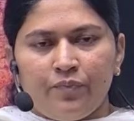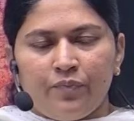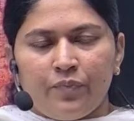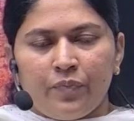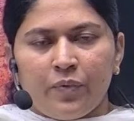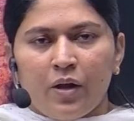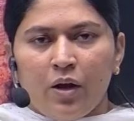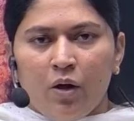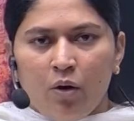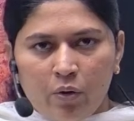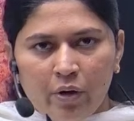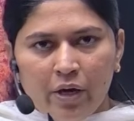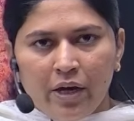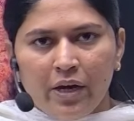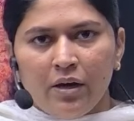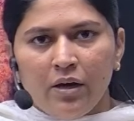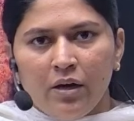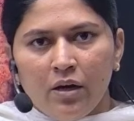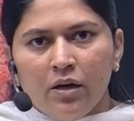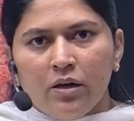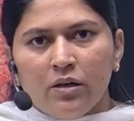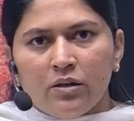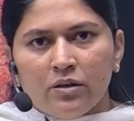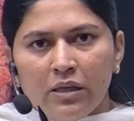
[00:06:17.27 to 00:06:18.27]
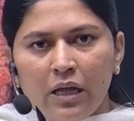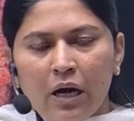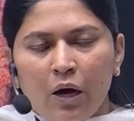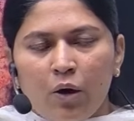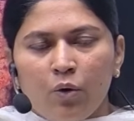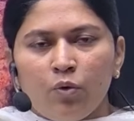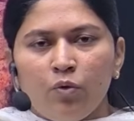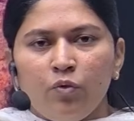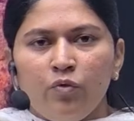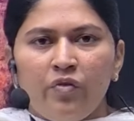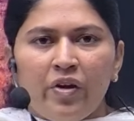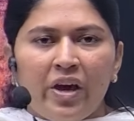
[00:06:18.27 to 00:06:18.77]
Okay, now
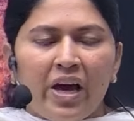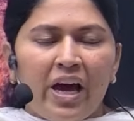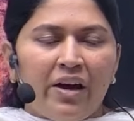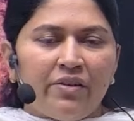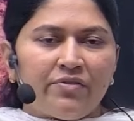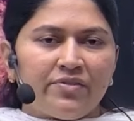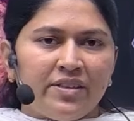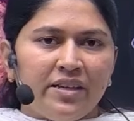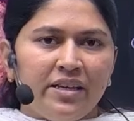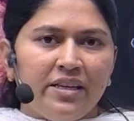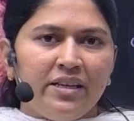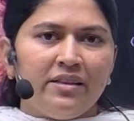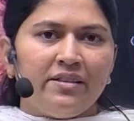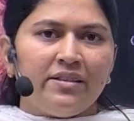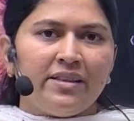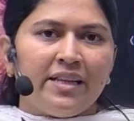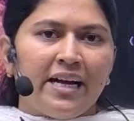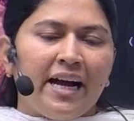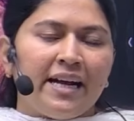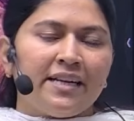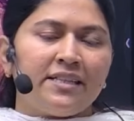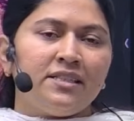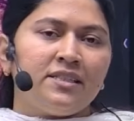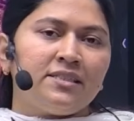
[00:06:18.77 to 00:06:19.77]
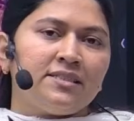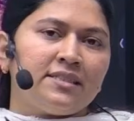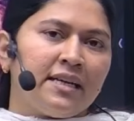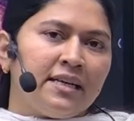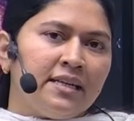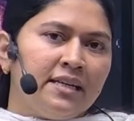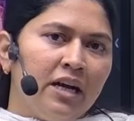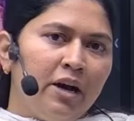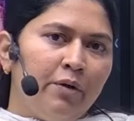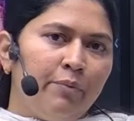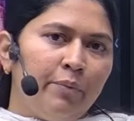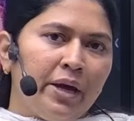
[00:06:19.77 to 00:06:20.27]
we have seen that the
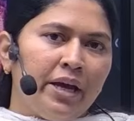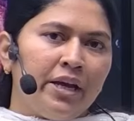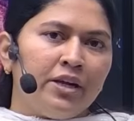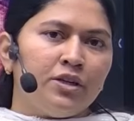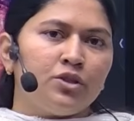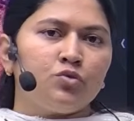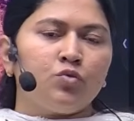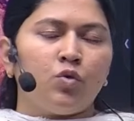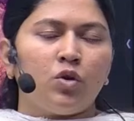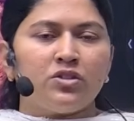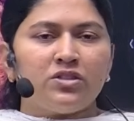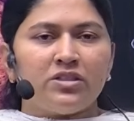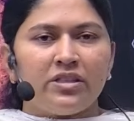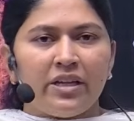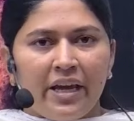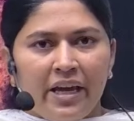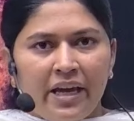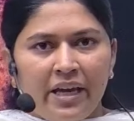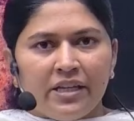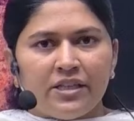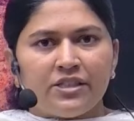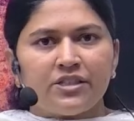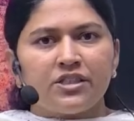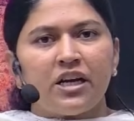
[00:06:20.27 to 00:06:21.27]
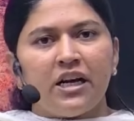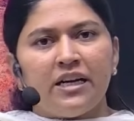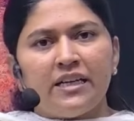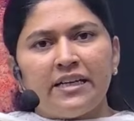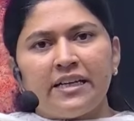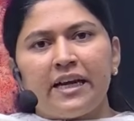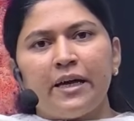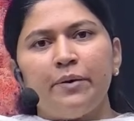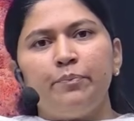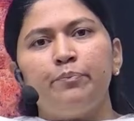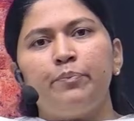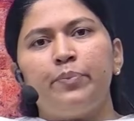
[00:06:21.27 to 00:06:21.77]
Sangam age was the age
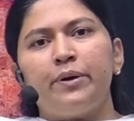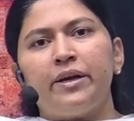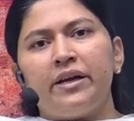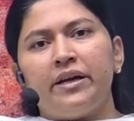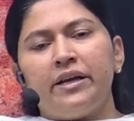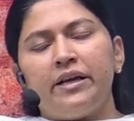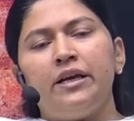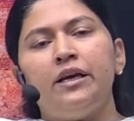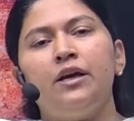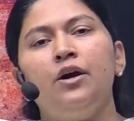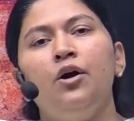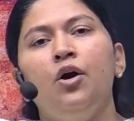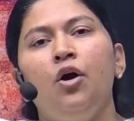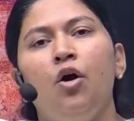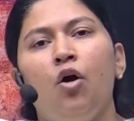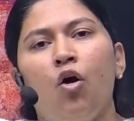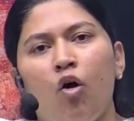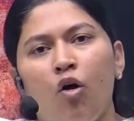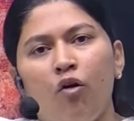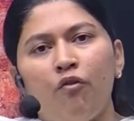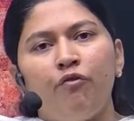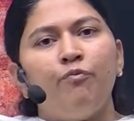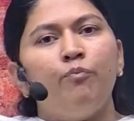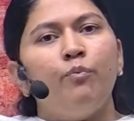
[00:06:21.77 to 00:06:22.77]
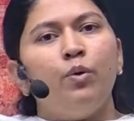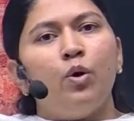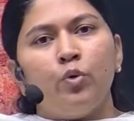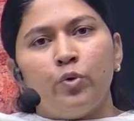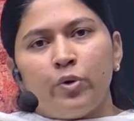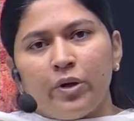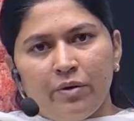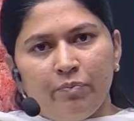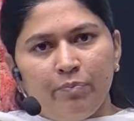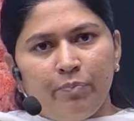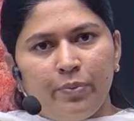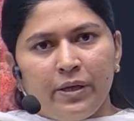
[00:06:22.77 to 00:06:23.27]
contemporary of
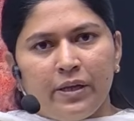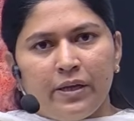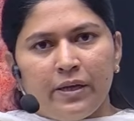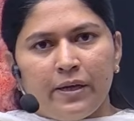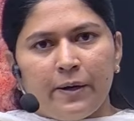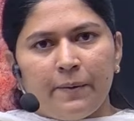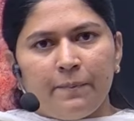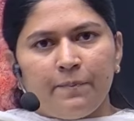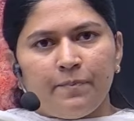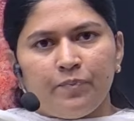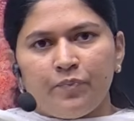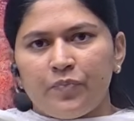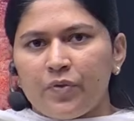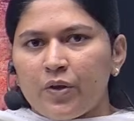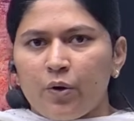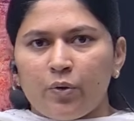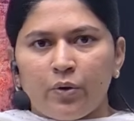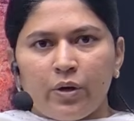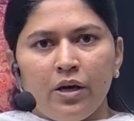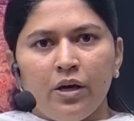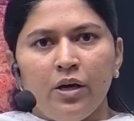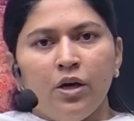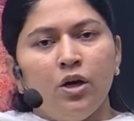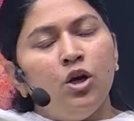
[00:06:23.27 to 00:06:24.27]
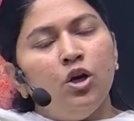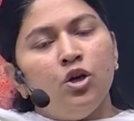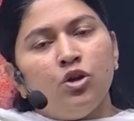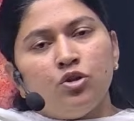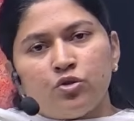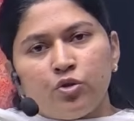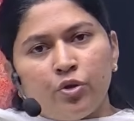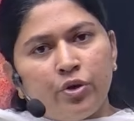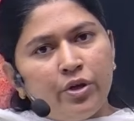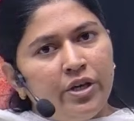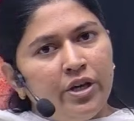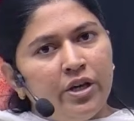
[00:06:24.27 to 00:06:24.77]
Mauryan period. Okay, so
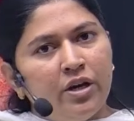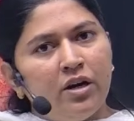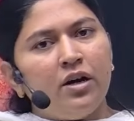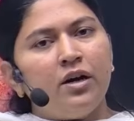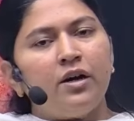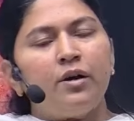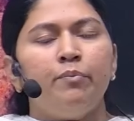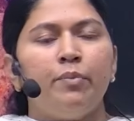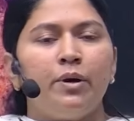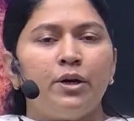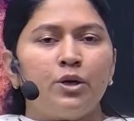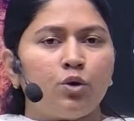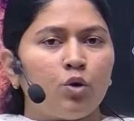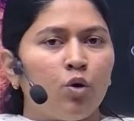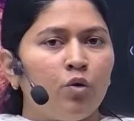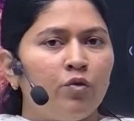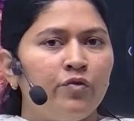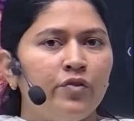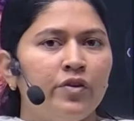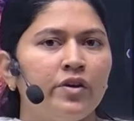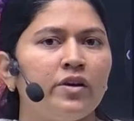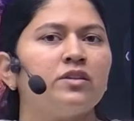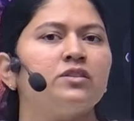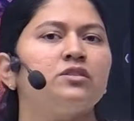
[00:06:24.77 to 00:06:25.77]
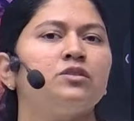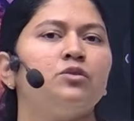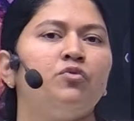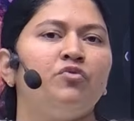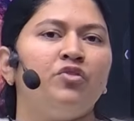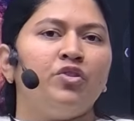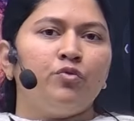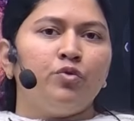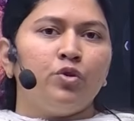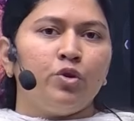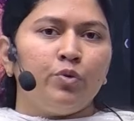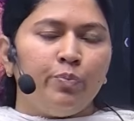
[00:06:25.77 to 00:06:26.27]
here, but obvious, we
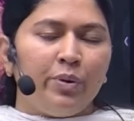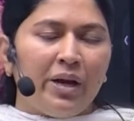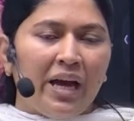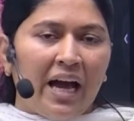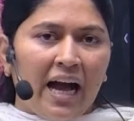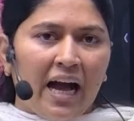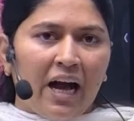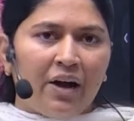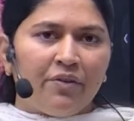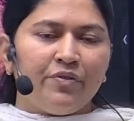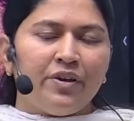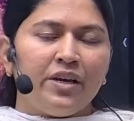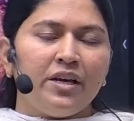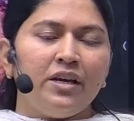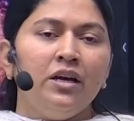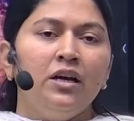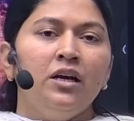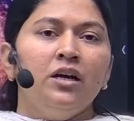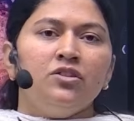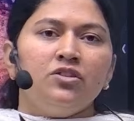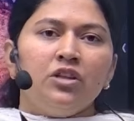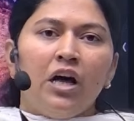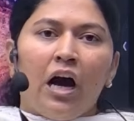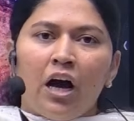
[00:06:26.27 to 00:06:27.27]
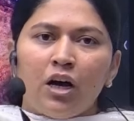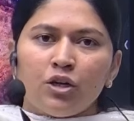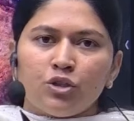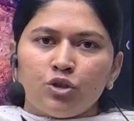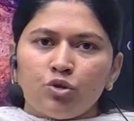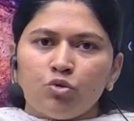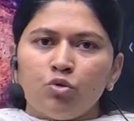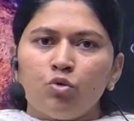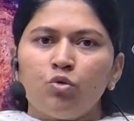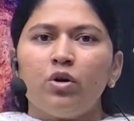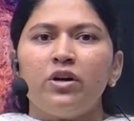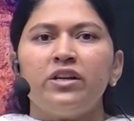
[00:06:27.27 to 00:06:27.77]
would be having the
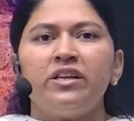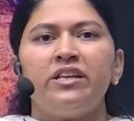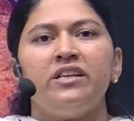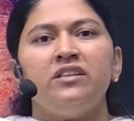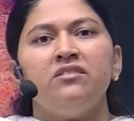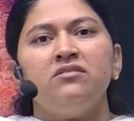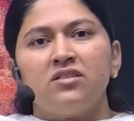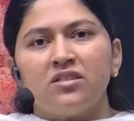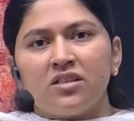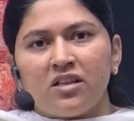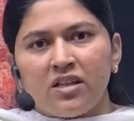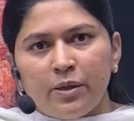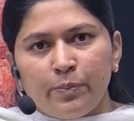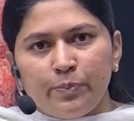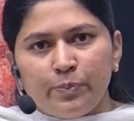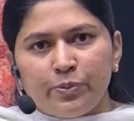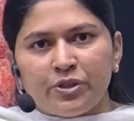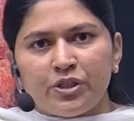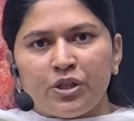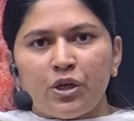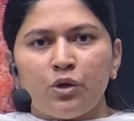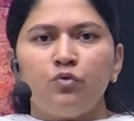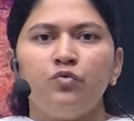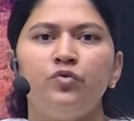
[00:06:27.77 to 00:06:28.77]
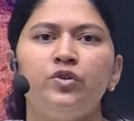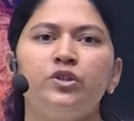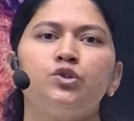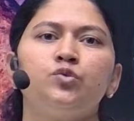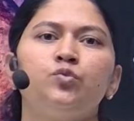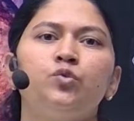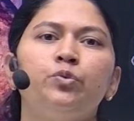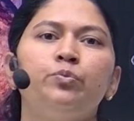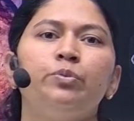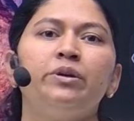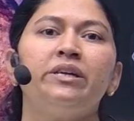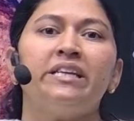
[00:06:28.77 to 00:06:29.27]
Ashokan inscription, which would
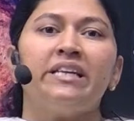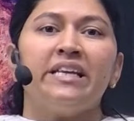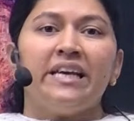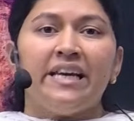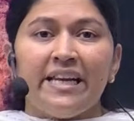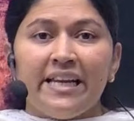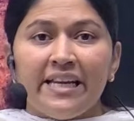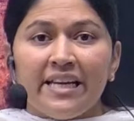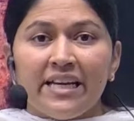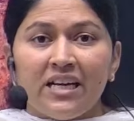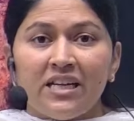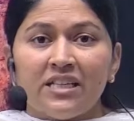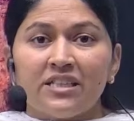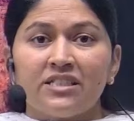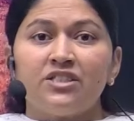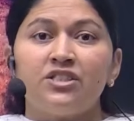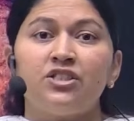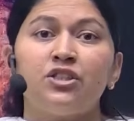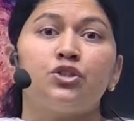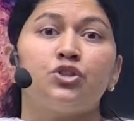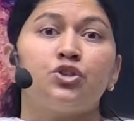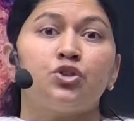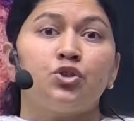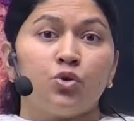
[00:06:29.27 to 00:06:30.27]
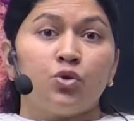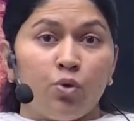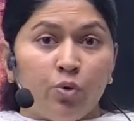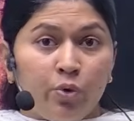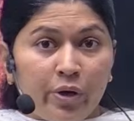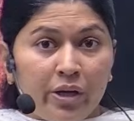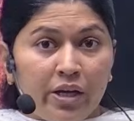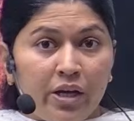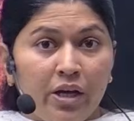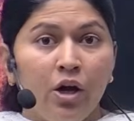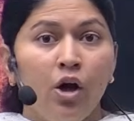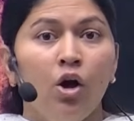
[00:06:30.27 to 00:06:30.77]
be telling us the
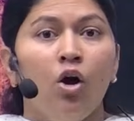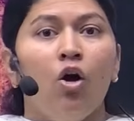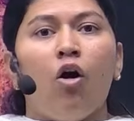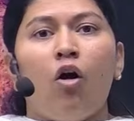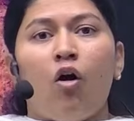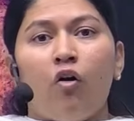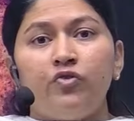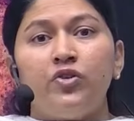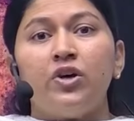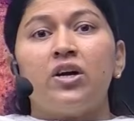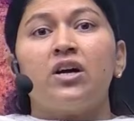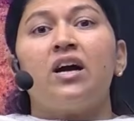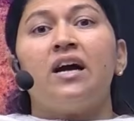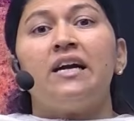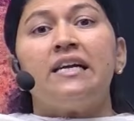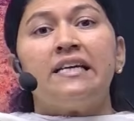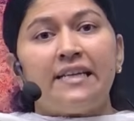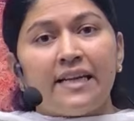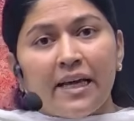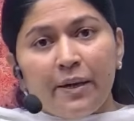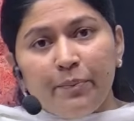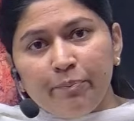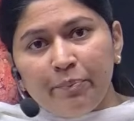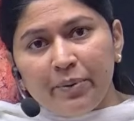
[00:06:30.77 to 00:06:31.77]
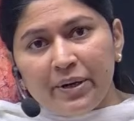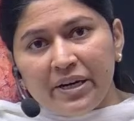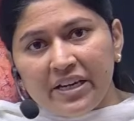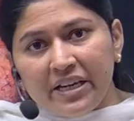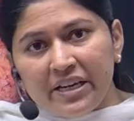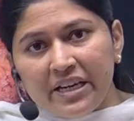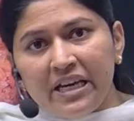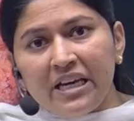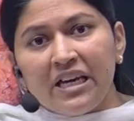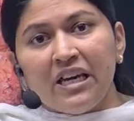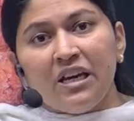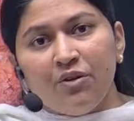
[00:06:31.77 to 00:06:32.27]
story of the contemporary
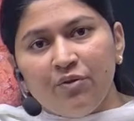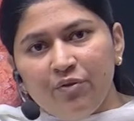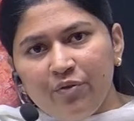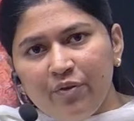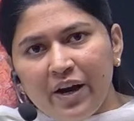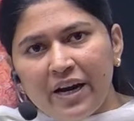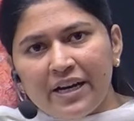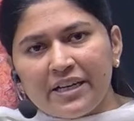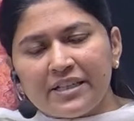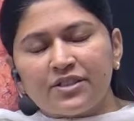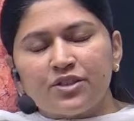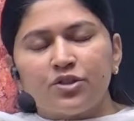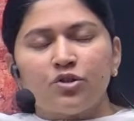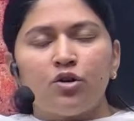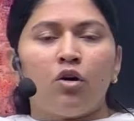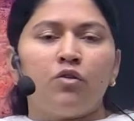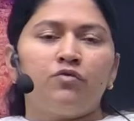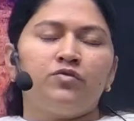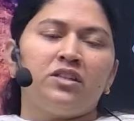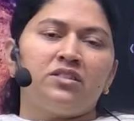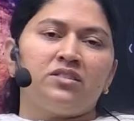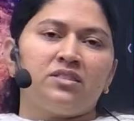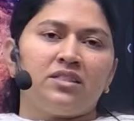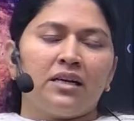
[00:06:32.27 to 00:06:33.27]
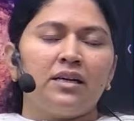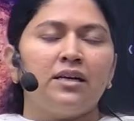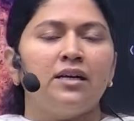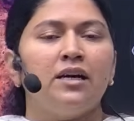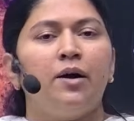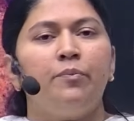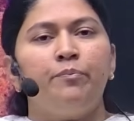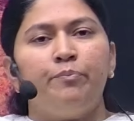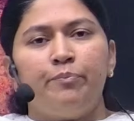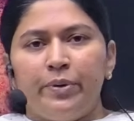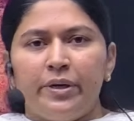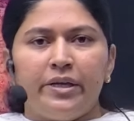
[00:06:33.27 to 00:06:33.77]
events of the Sangam
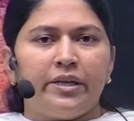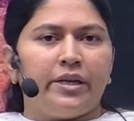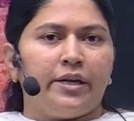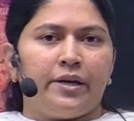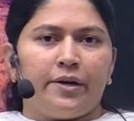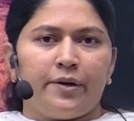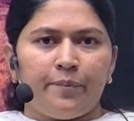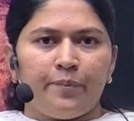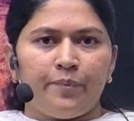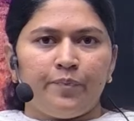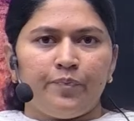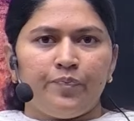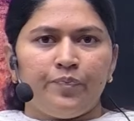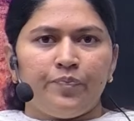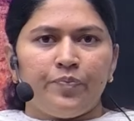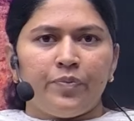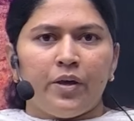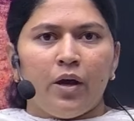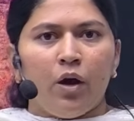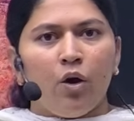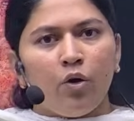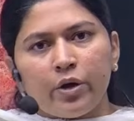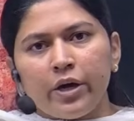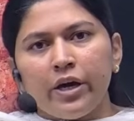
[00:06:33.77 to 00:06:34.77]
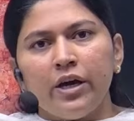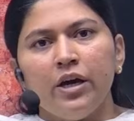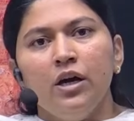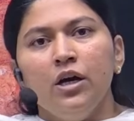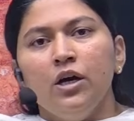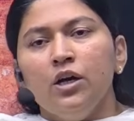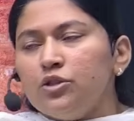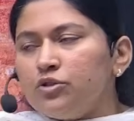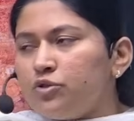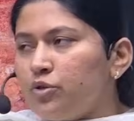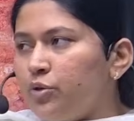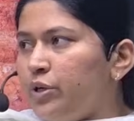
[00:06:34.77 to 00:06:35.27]
period. Okay,
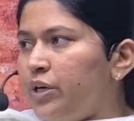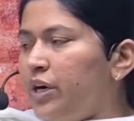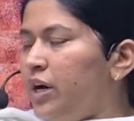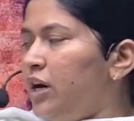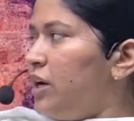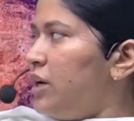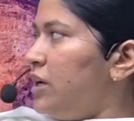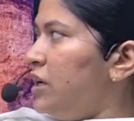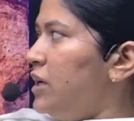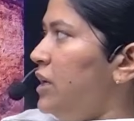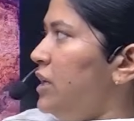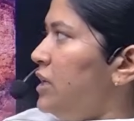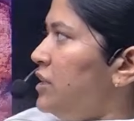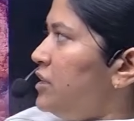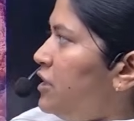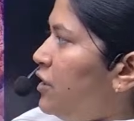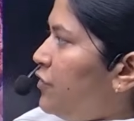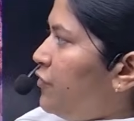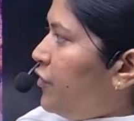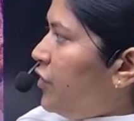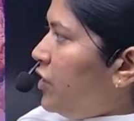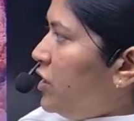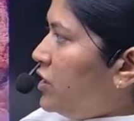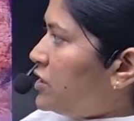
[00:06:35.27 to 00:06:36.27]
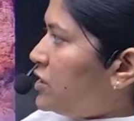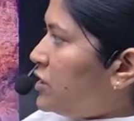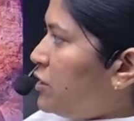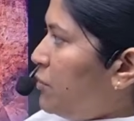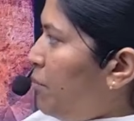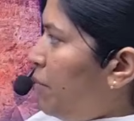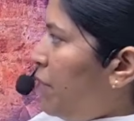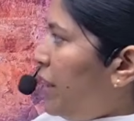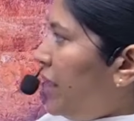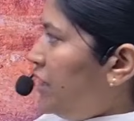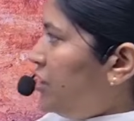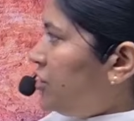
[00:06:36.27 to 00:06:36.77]
so here the first
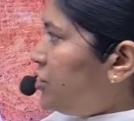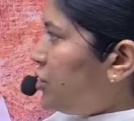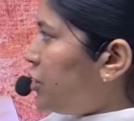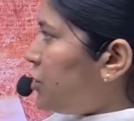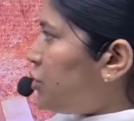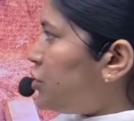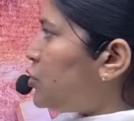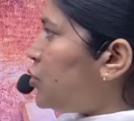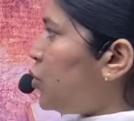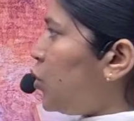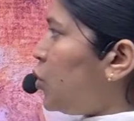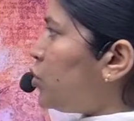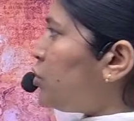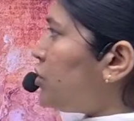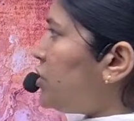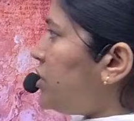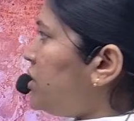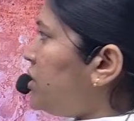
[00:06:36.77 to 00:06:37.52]
major source is